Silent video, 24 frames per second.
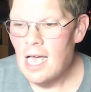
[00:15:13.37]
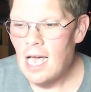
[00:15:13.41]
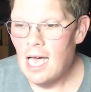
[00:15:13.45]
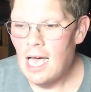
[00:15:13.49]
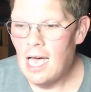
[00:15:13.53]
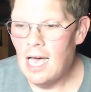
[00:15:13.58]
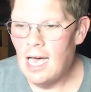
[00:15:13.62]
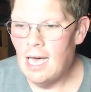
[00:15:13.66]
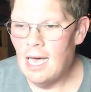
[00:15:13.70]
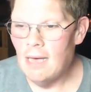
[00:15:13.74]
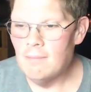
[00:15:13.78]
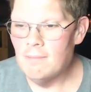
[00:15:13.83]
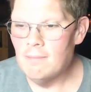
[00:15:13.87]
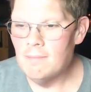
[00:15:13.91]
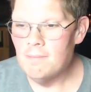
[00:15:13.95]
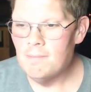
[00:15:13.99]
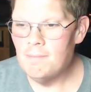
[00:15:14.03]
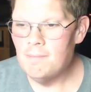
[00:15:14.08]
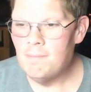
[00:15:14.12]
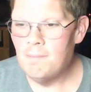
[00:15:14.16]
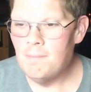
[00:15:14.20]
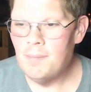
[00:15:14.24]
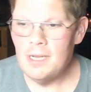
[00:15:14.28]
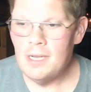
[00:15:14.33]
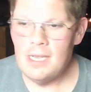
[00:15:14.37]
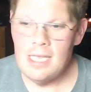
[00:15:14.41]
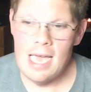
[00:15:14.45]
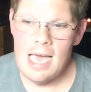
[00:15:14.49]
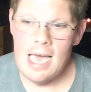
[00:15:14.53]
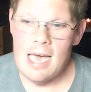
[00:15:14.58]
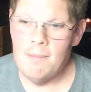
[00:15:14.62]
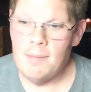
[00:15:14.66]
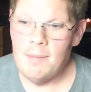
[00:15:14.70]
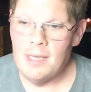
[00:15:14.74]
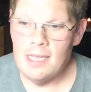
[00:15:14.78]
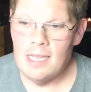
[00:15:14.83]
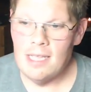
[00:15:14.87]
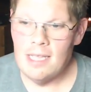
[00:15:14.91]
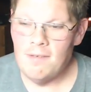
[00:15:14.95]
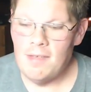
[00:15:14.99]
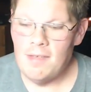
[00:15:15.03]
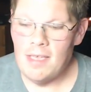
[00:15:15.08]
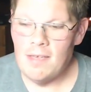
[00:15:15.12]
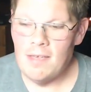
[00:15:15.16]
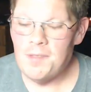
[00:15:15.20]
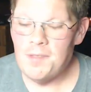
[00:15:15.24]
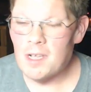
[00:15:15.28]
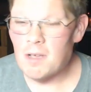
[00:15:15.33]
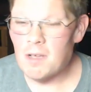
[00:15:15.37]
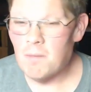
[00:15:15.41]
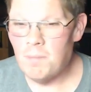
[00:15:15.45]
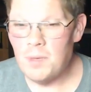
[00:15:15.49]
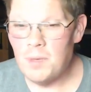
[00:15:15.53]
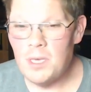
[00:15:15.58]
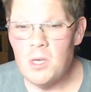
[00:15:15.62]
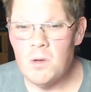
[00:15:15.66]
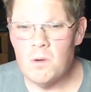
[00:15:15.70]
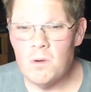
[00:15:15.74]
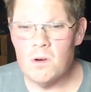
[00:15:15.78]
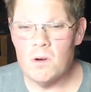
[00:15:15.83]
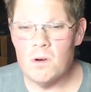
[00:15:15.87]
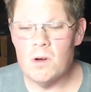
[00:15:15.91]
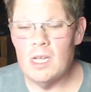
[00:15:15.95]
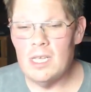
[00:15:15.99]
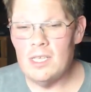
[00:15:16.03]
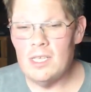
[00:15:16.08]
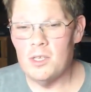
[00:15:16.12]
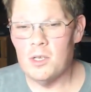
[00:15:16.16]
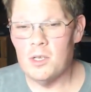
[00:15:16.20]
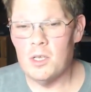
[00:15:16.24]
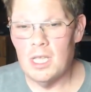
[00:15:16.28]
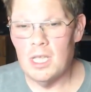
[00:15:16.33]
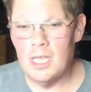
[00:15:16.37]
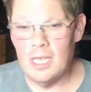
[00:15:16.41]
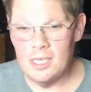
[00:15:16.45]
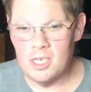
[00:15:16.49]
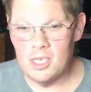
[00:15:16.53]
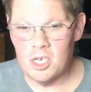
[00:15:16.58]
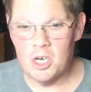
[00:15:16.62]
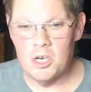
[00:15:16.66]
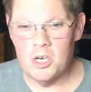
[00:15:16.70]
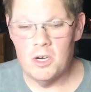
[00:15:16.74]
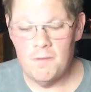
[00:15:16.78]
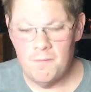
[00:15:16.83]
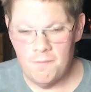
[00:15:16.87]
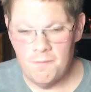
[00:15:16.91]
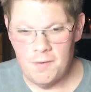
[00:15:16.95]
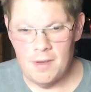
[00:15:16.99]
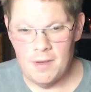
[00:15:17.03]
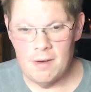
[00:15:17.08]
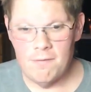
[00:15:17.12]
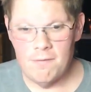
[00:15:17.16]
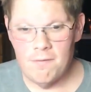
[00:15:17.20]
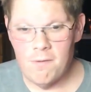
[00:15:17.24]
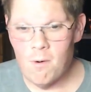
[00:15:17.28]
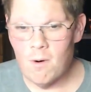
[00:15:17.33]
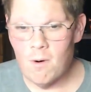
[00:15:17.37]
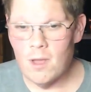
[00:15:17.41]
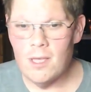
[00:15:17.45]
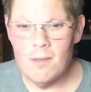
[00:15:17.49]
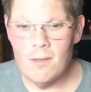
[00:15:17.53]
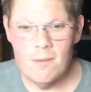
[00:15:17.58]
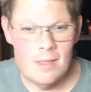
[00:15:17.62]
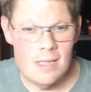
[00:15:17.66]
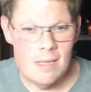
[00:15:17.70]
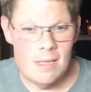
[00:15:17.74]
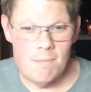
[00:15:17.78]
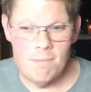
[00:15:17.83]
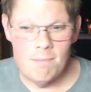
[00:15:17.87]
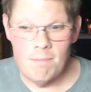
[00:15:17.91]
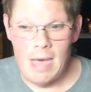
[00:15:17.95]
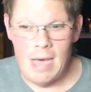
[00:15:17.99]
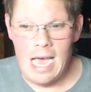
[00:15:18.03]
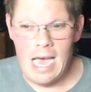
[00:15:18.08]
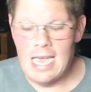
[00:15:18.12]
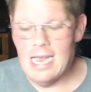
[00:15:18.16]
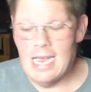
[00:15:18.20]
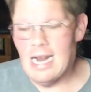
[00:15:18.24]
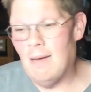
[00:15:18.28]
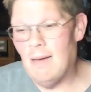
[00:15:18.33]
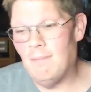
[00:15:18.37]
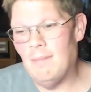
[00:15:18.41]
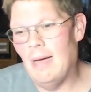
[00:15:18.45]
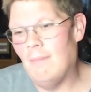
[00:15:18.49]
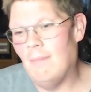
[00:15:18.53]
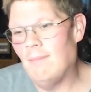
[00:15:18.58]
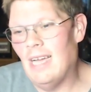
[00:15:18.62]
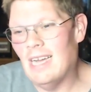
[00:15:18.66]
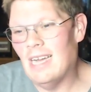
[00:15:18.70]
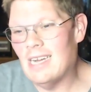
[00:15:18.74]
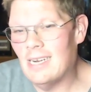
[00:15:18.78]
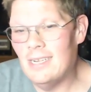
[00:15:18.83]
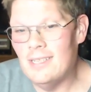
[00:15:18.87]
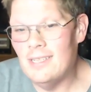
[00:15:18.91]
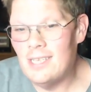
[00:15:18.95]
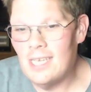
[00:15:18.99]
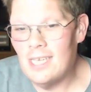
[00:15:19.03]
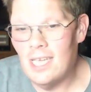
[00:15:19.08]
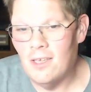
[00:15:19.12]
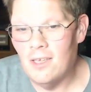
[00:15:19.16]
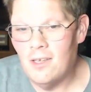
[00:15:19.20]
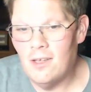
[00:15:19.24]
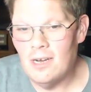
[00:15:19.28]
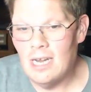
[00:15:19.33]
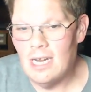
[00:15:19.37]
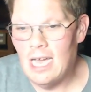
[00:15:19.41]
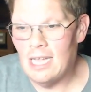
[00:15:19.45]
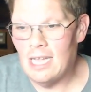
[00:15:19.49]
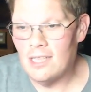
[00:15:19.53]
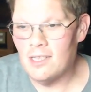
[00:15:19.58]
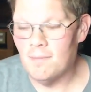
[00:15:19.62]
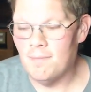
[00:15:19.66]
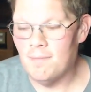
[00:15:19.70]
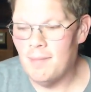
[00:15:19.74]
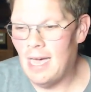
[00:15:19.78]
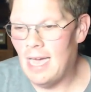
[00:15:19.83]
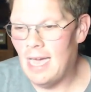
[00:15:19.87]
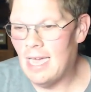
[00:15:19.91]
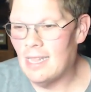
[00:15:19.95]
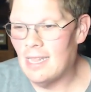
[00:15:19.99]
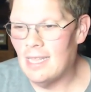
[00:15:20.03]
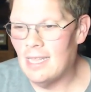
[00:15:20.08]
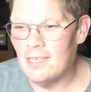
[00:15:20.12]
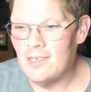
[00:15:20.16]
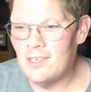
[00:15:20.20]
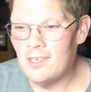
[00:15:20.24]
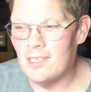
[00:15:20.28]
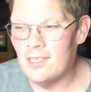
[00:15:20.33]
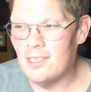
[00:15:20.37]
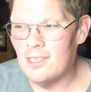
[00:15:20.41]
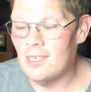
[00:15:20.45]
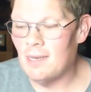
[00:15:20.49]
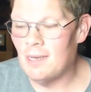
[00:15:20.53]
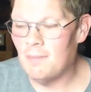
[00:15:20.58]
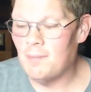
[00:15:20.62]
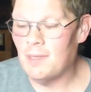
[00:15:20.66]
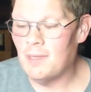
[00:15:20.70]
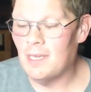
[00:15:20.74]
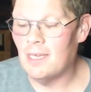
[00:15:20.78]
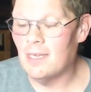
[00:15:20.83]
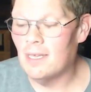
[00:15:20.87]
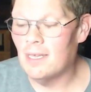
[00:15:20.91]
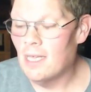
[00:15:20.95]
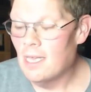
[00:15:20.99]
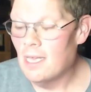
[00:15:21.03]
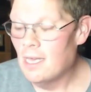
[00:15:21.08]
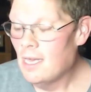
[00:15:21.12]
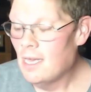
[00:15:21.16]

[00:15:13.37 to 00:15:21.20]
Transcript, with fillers: Um, but yeah, I mean, if, if the computer is is a good fit for you, then buy it. I'm, I'm not going to tell you not to buy it unless it's something